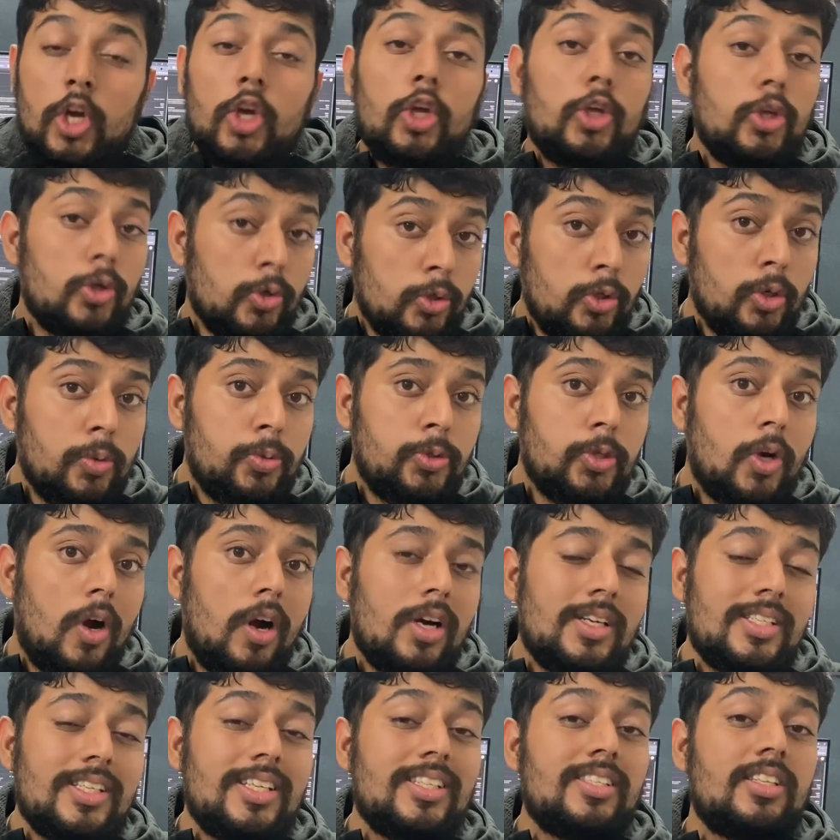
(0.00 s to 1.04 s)
YouTube
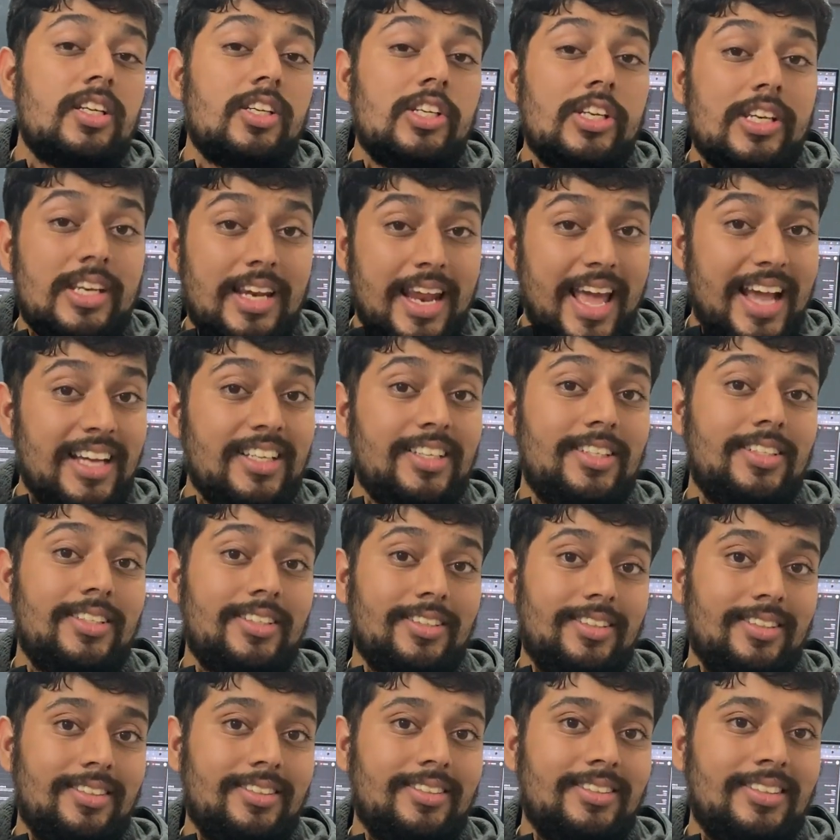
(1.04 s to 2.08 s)
Shorts is the next
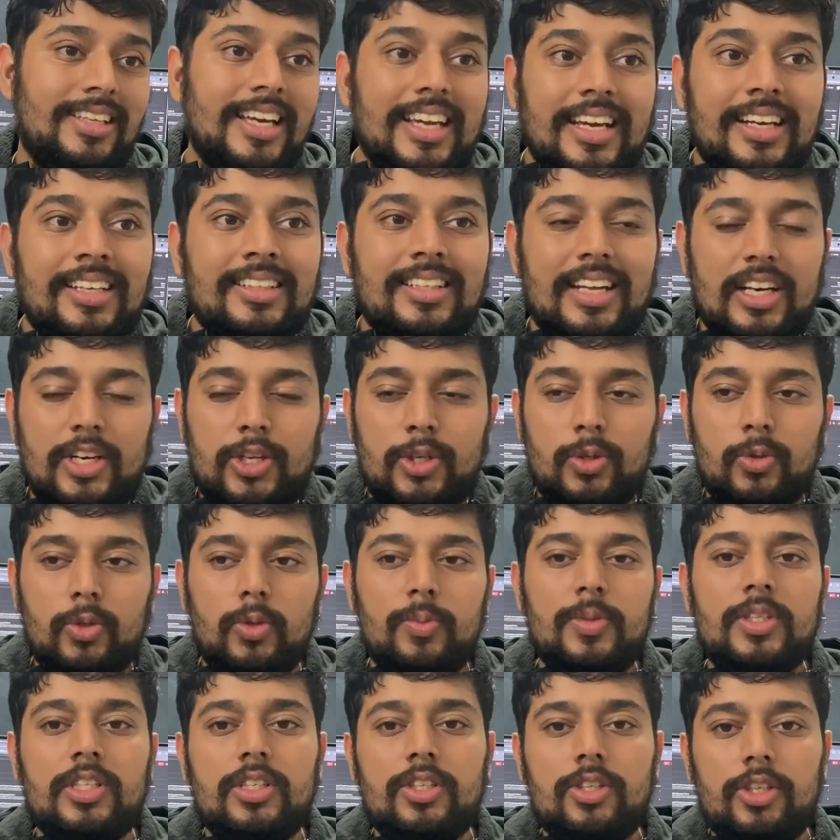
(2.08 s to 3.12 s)
thing that YouTube
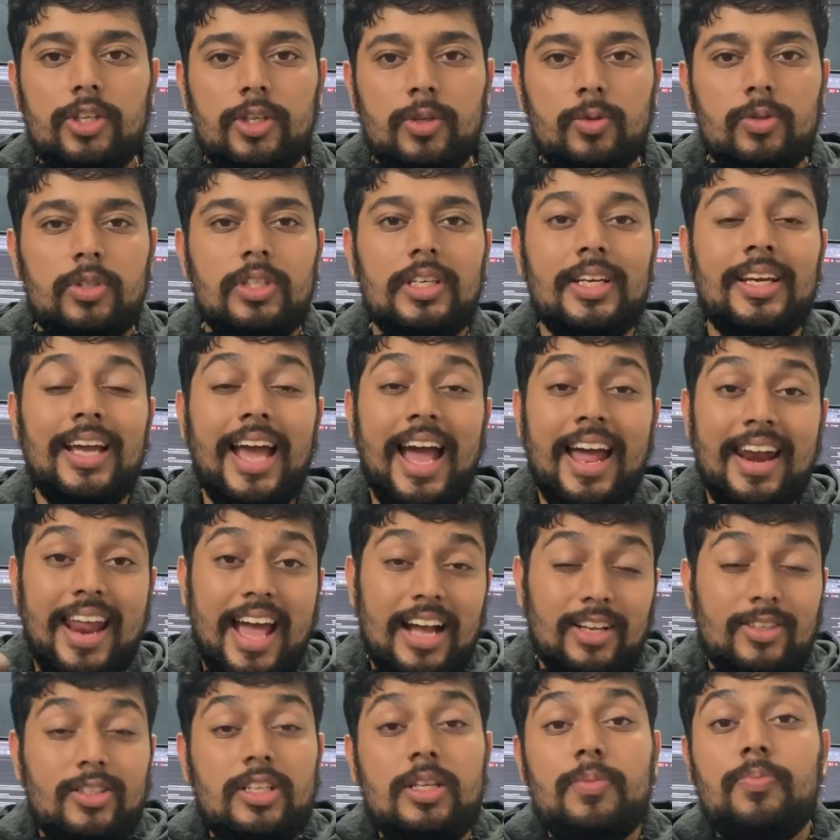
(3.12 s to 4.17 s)
is introducing and
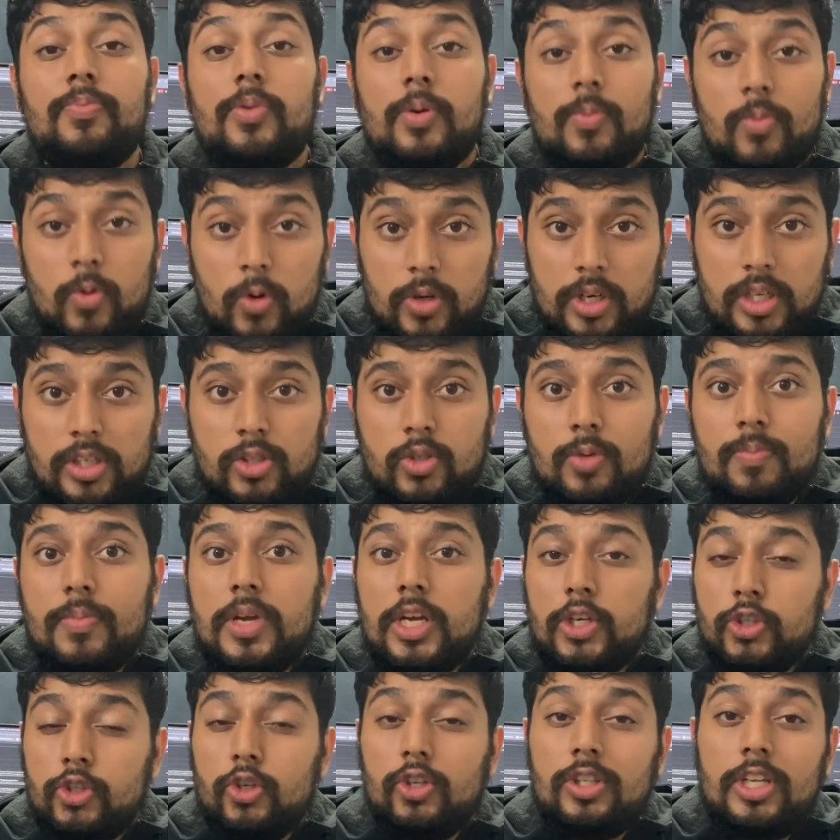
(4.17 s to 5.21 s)
actually promoting. So
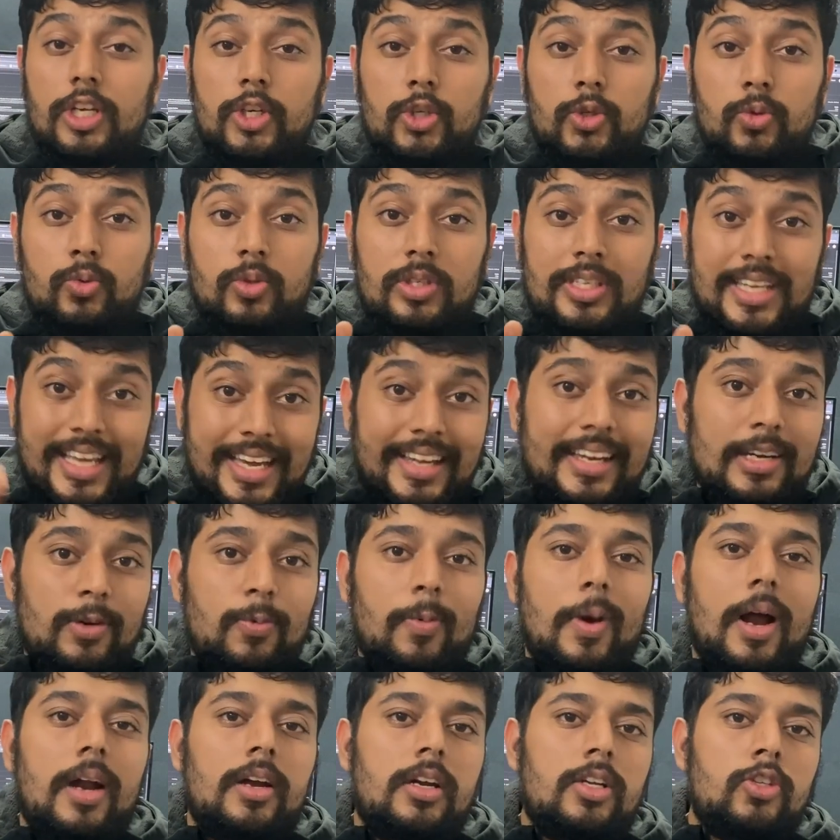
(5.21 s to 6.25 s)
make sure that you take
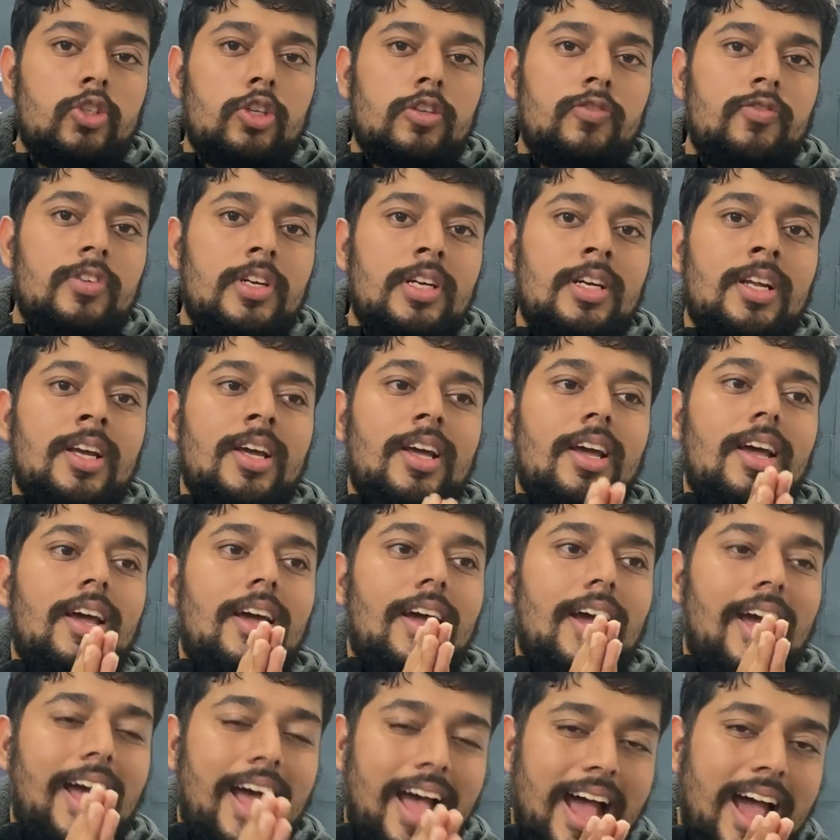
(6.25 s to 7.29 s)
advantage of it
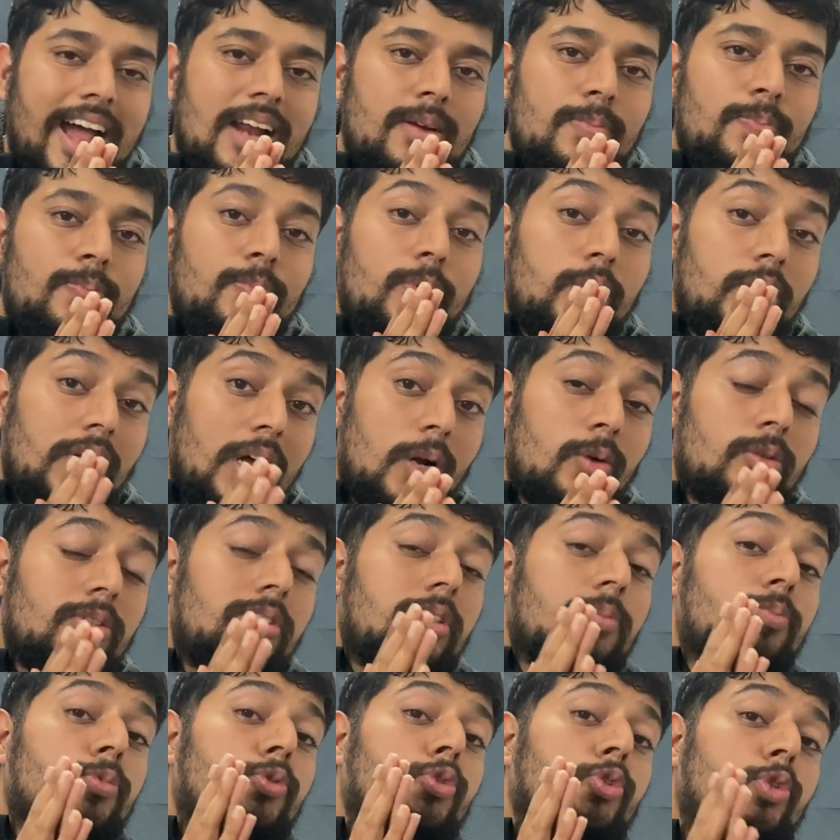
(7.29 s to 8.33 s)
and put out
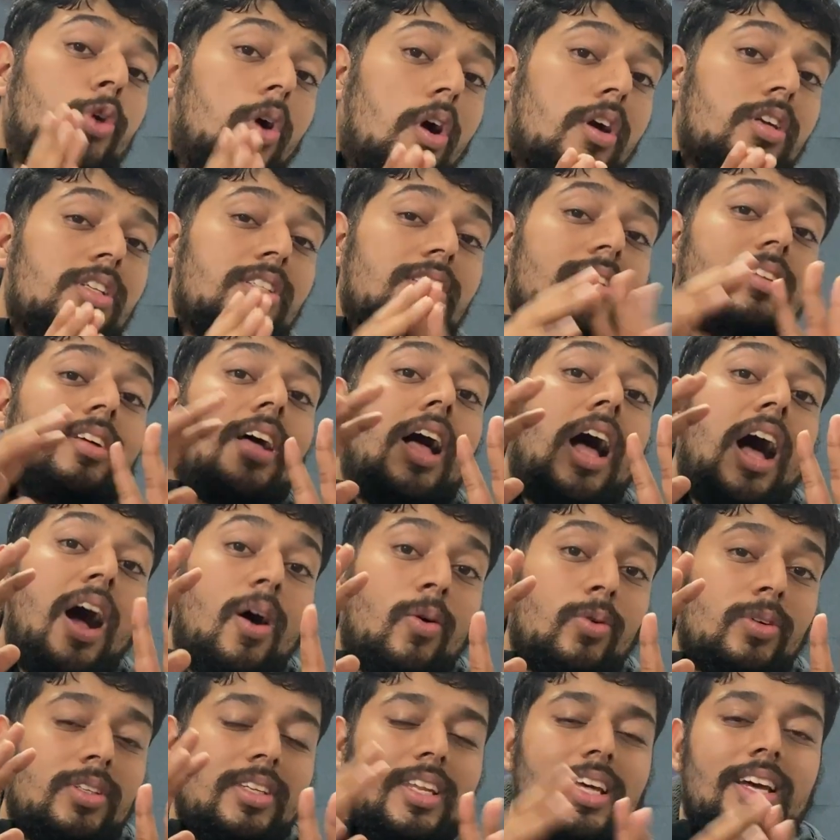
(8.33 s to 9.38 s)
some shorts
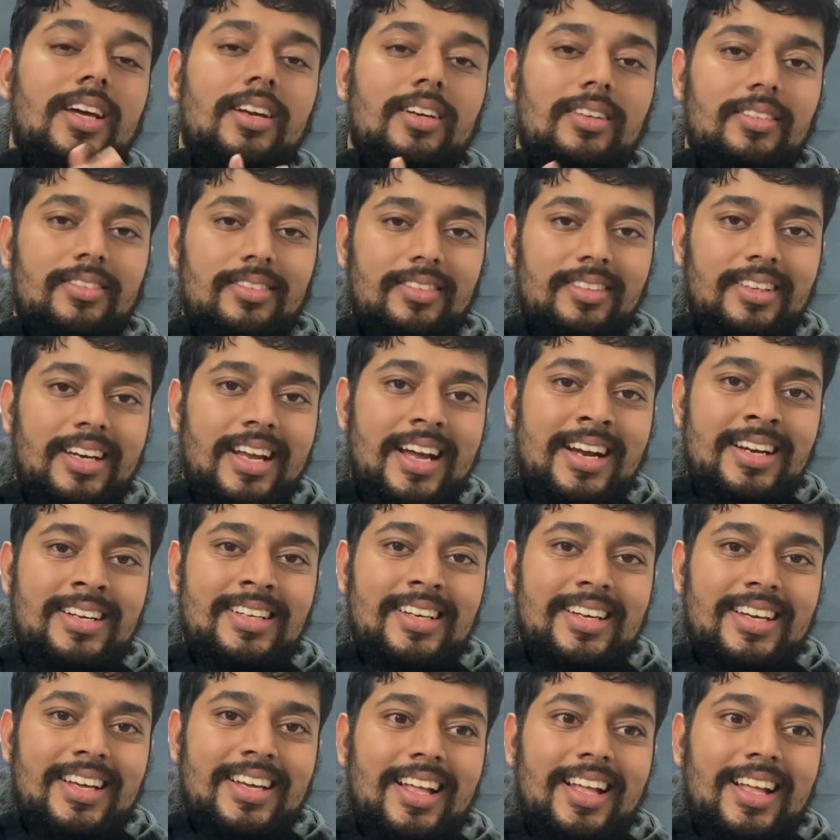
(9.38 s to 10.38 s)
out there, right?